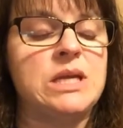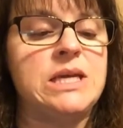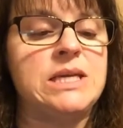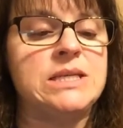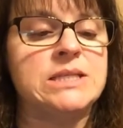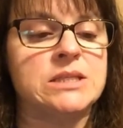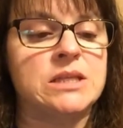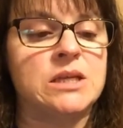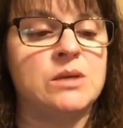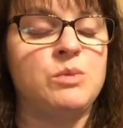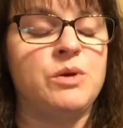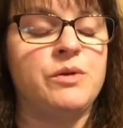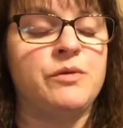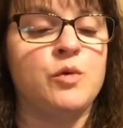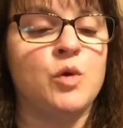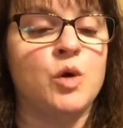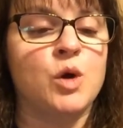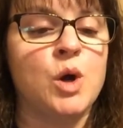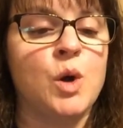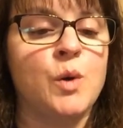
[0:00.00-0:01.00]
Eastland
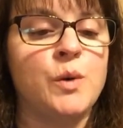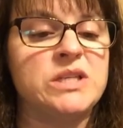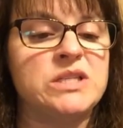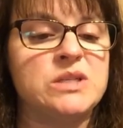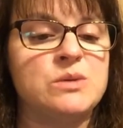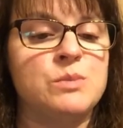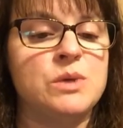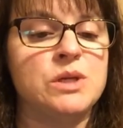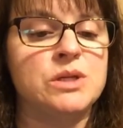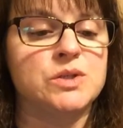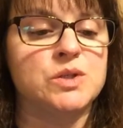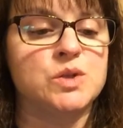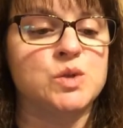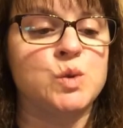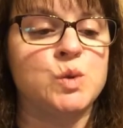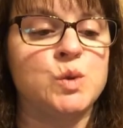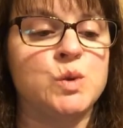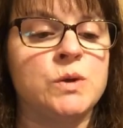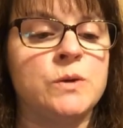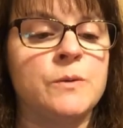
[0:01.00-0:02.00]
before going to middle
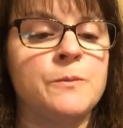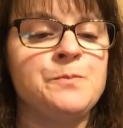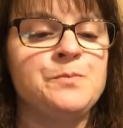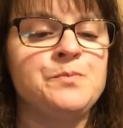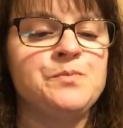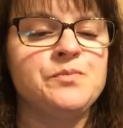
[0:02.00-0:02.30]
school,